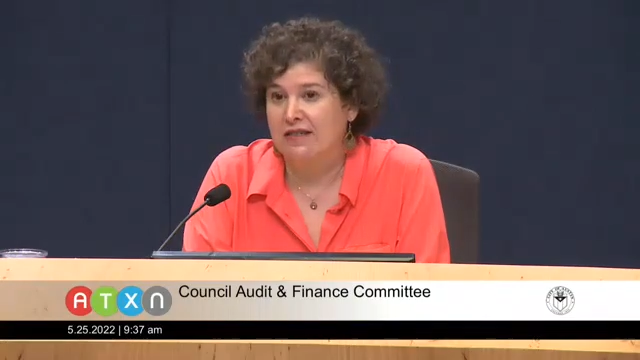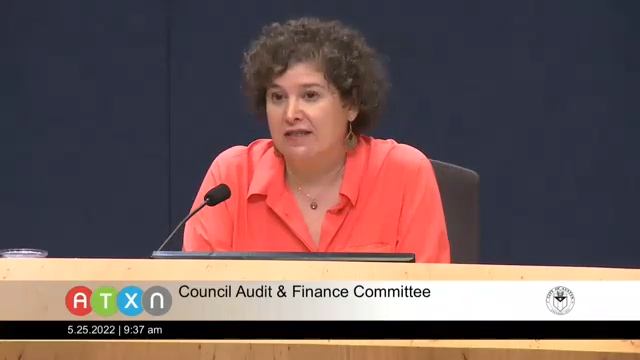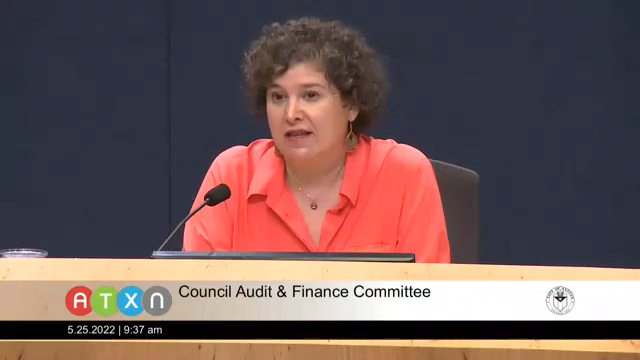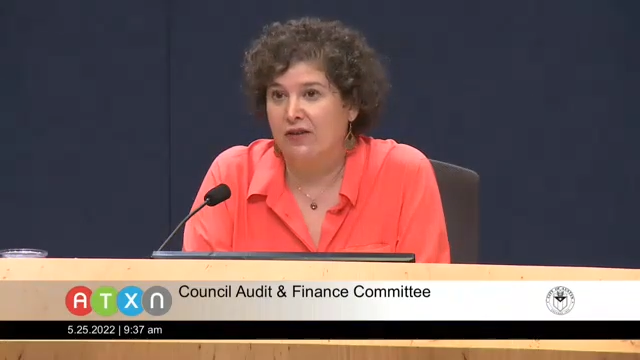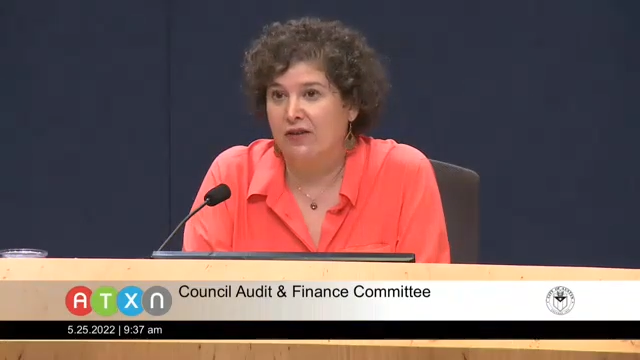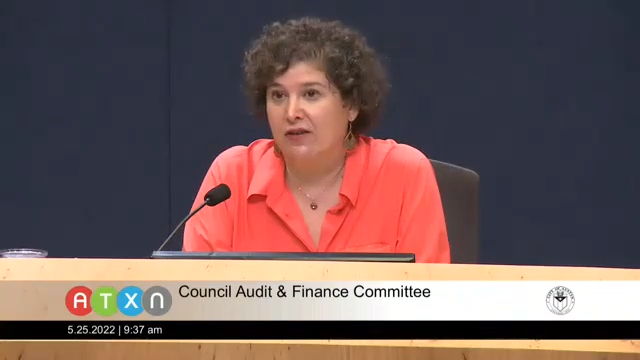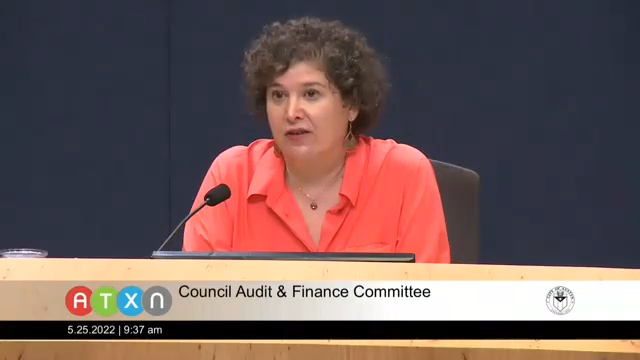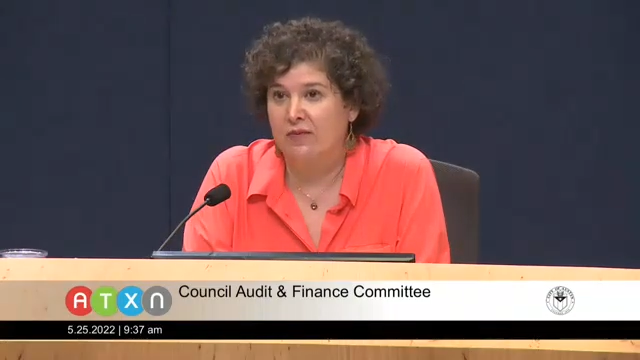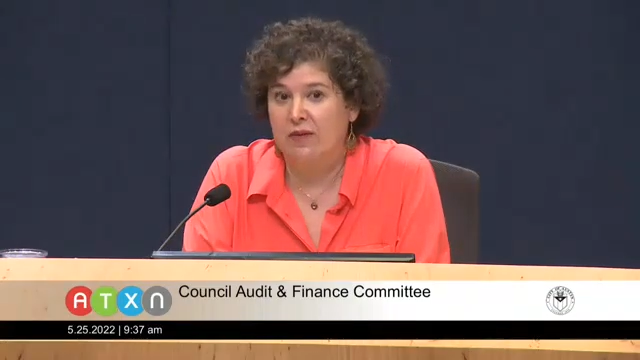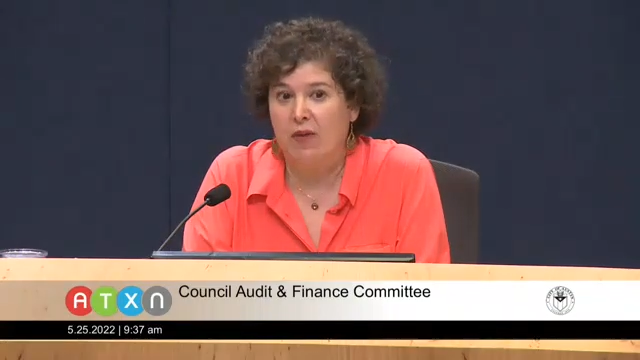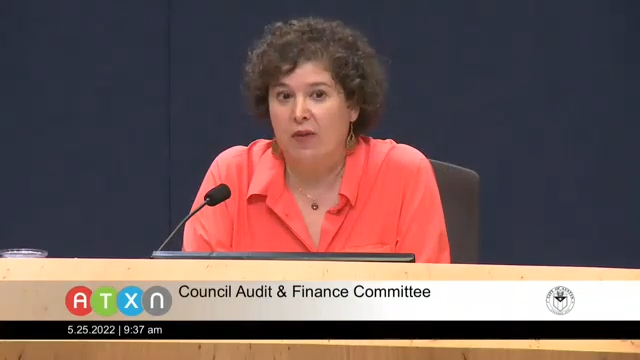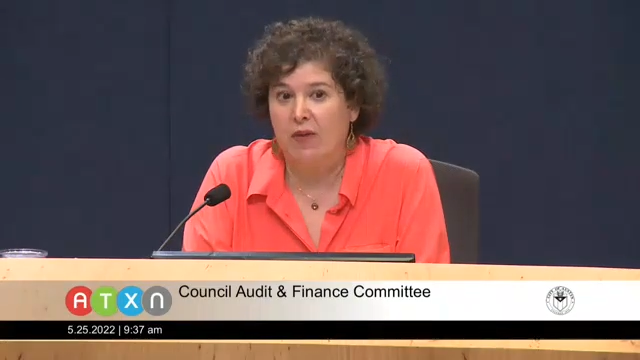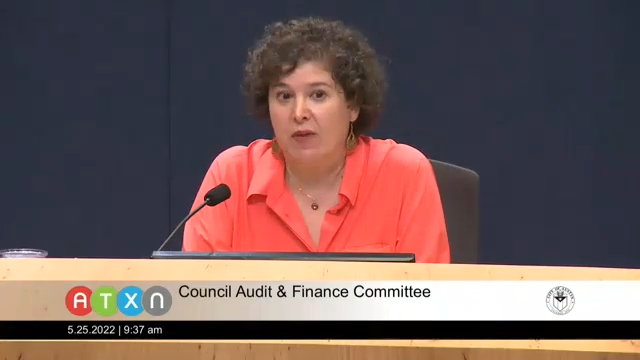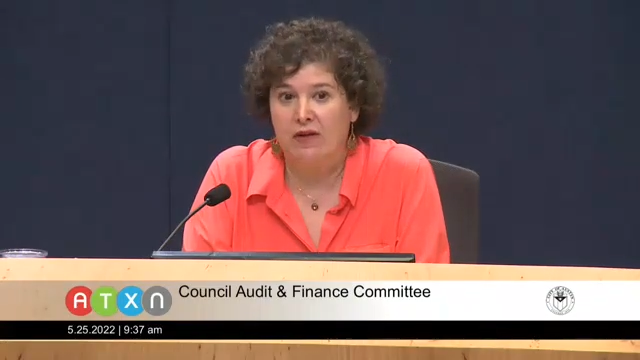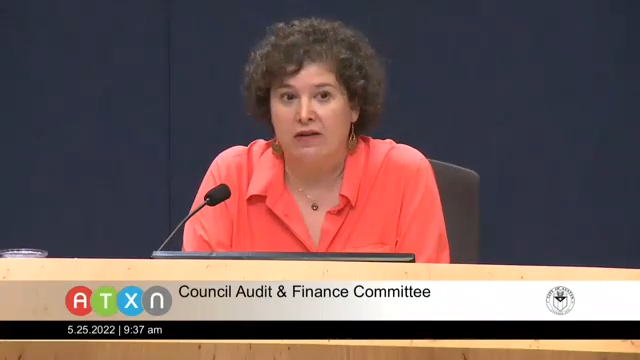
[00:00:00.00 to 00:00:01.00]
et cetera, to be
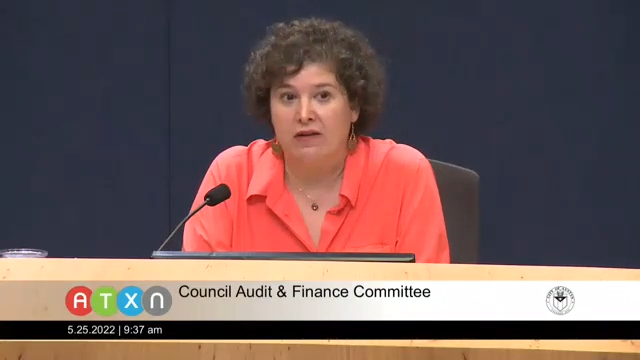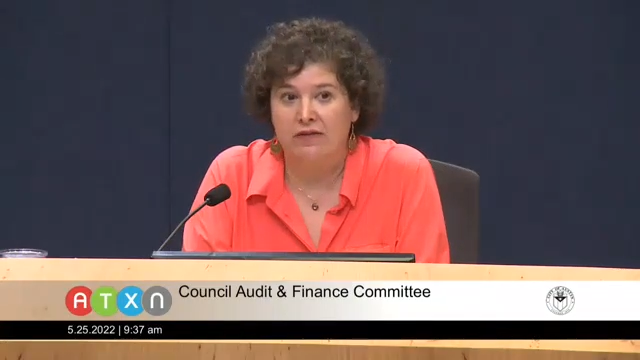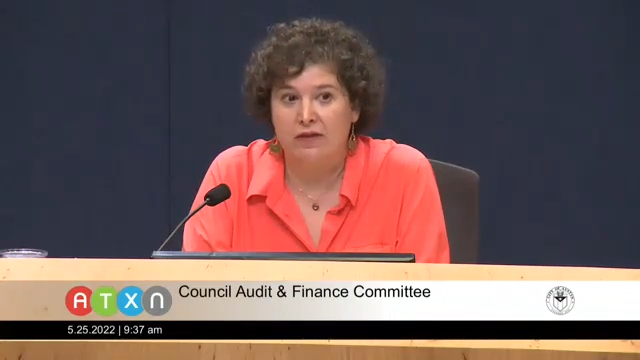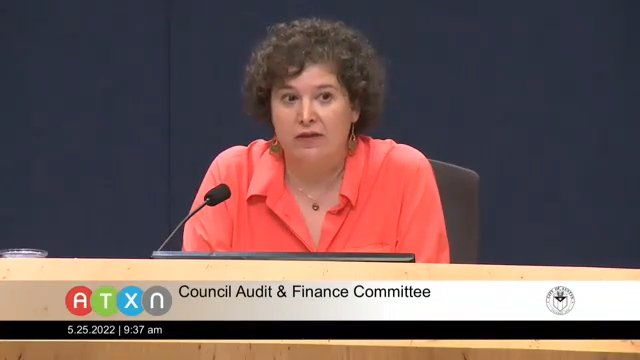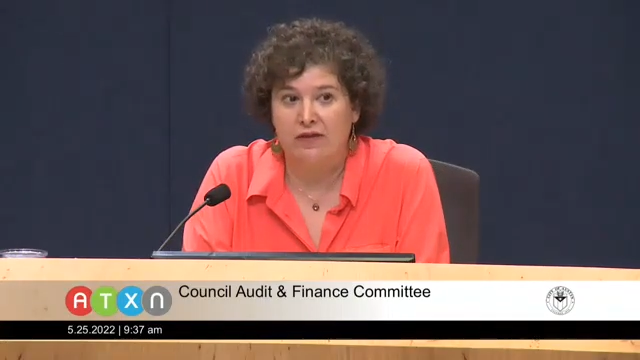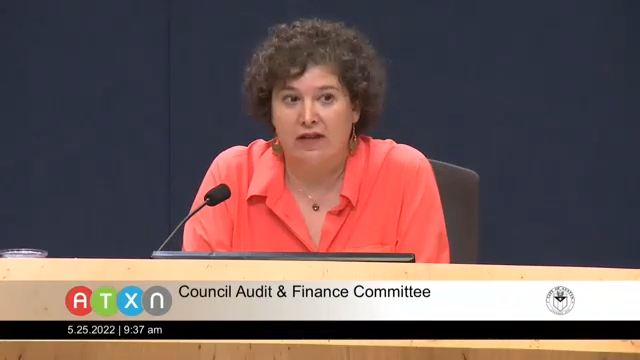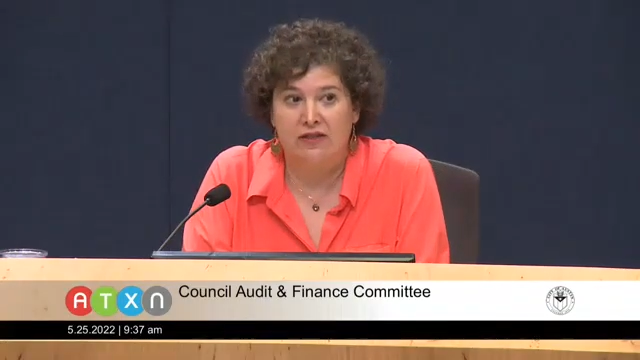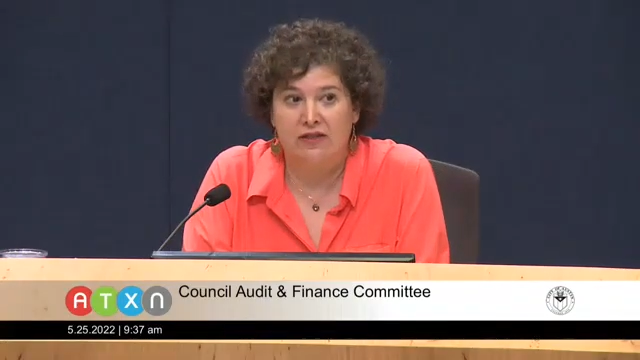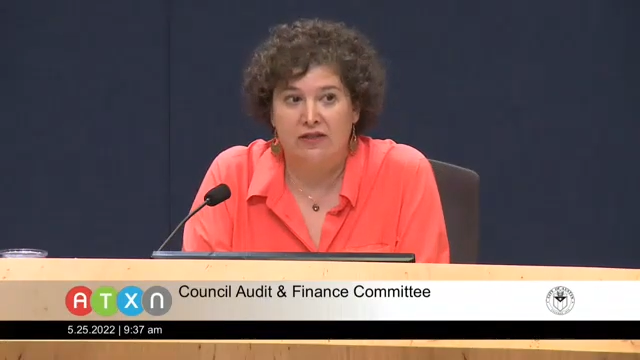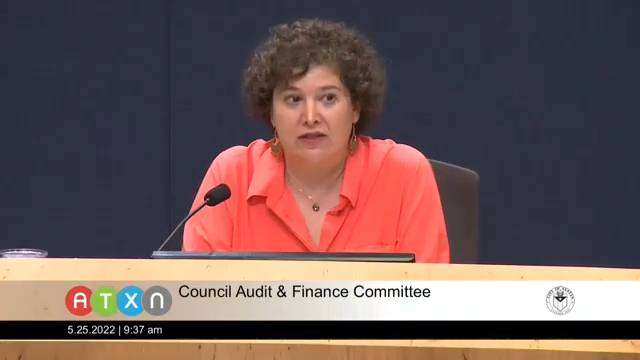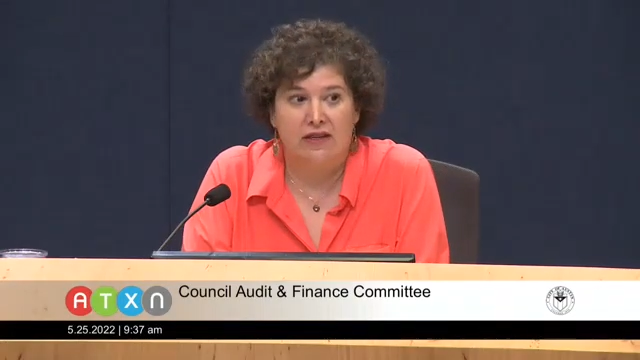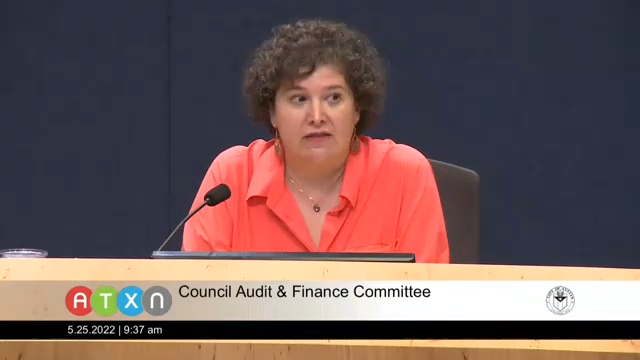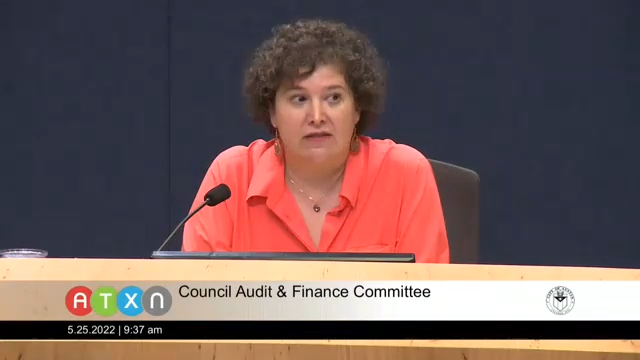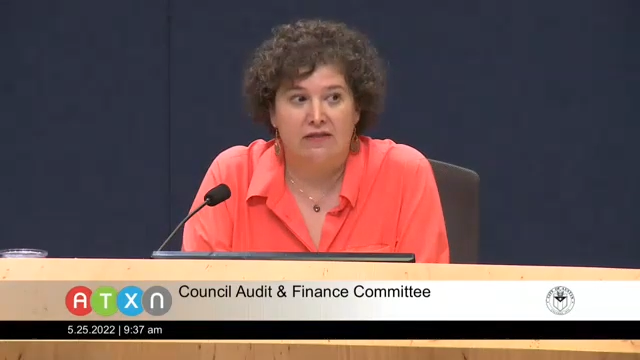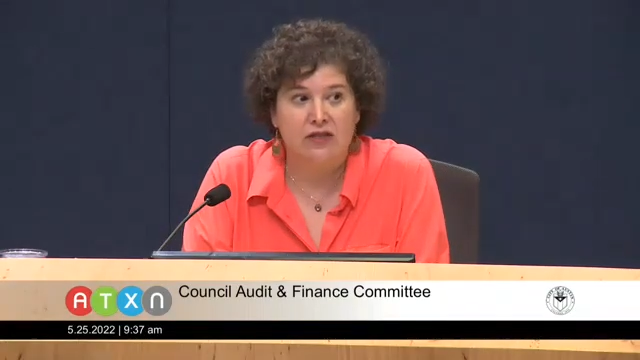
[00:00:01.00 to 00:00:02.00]
part of those
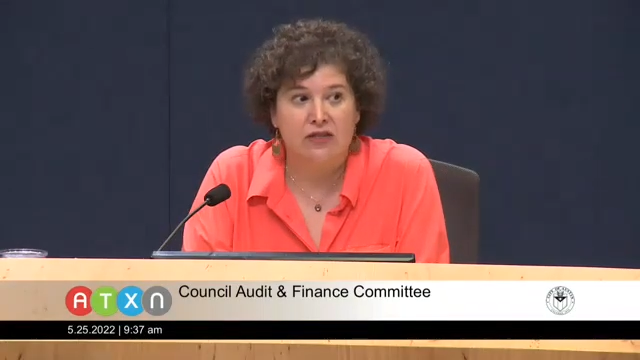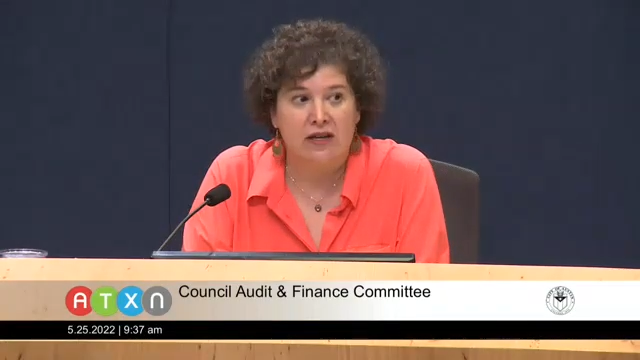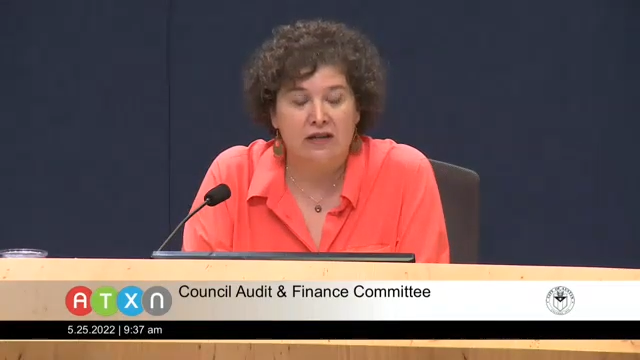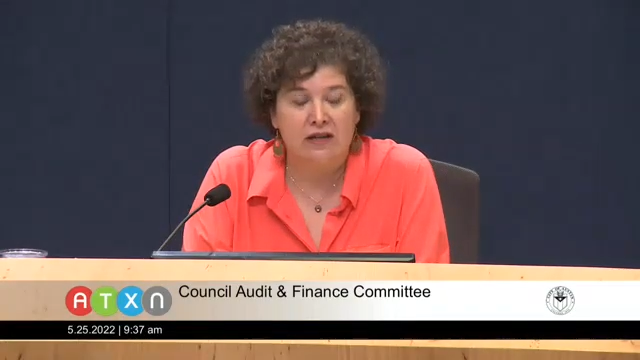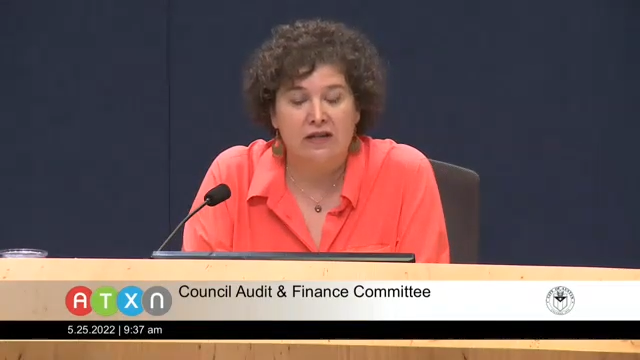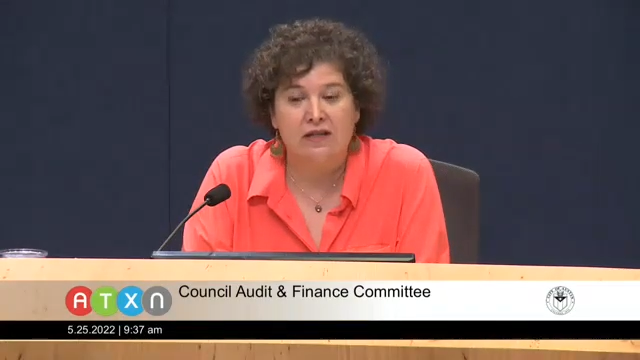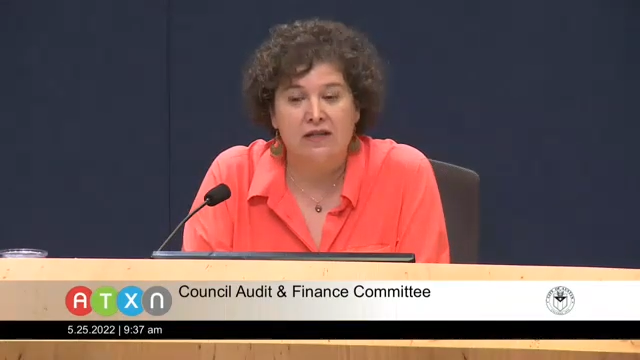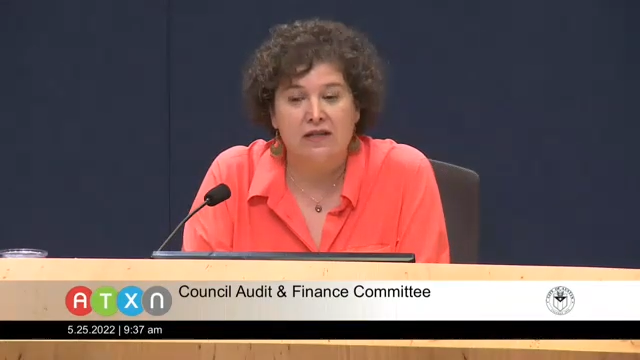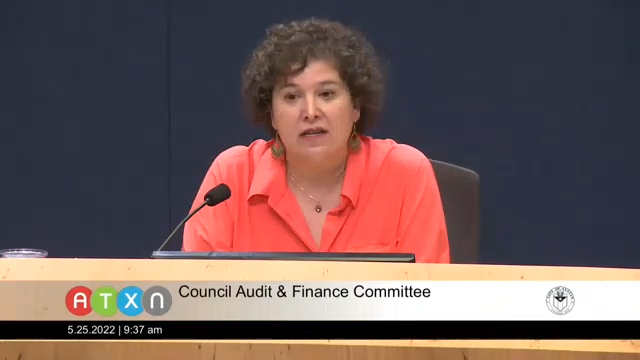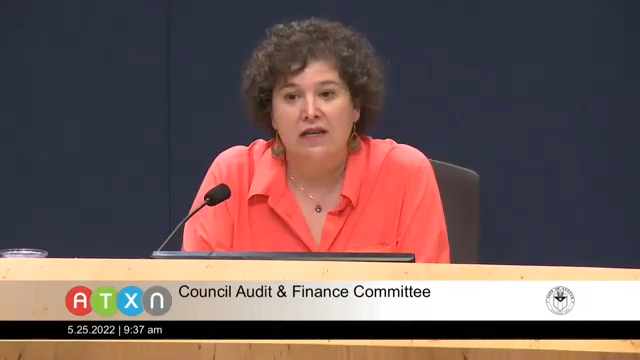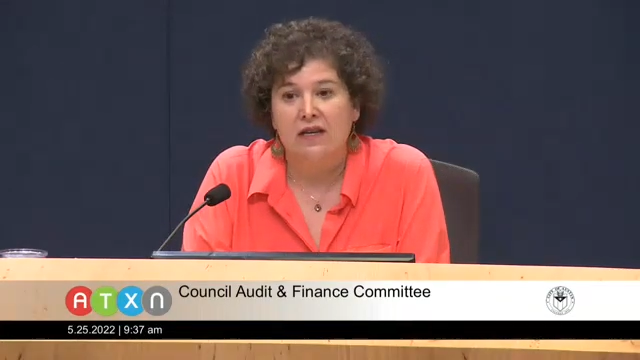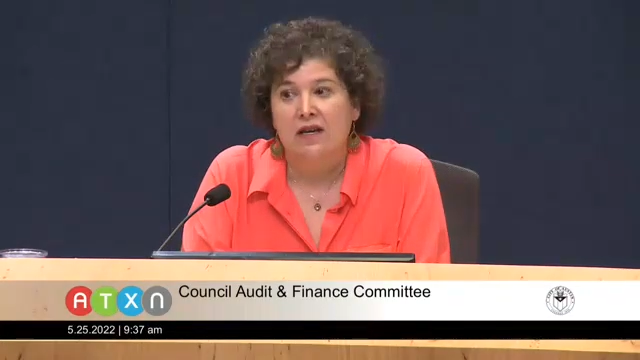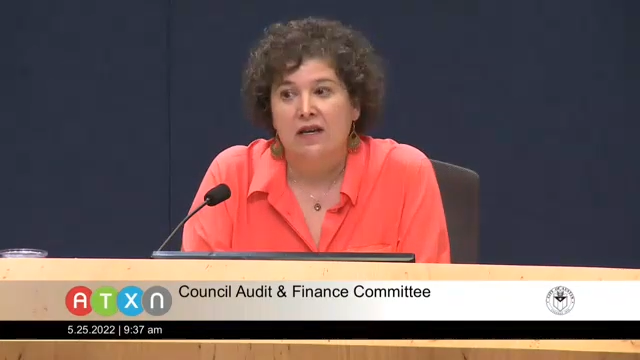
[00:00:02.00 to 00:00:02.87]
legislative agendas.